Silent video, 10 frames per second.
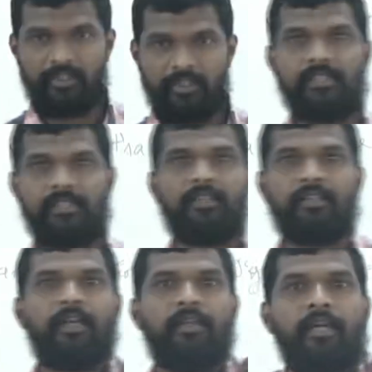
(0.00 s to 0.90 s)
things are
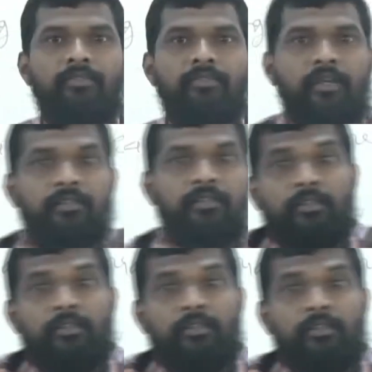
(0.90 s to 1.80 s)
there that
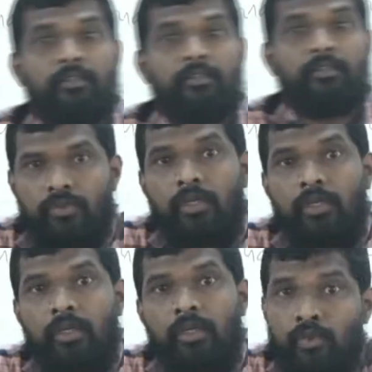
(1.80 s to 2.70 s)
what we are going to
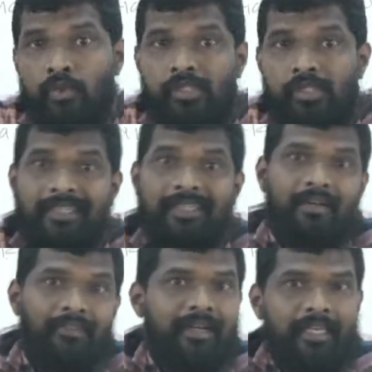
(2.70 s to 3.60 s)
use in
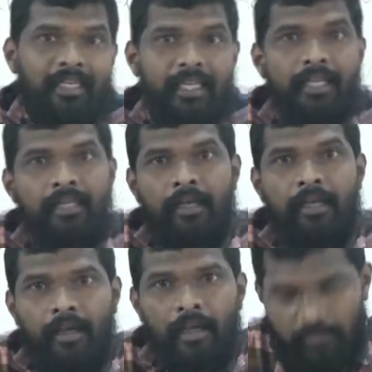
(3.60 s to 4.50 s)
our daily
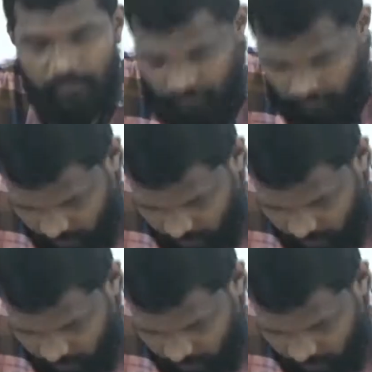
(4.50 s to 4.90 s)
life.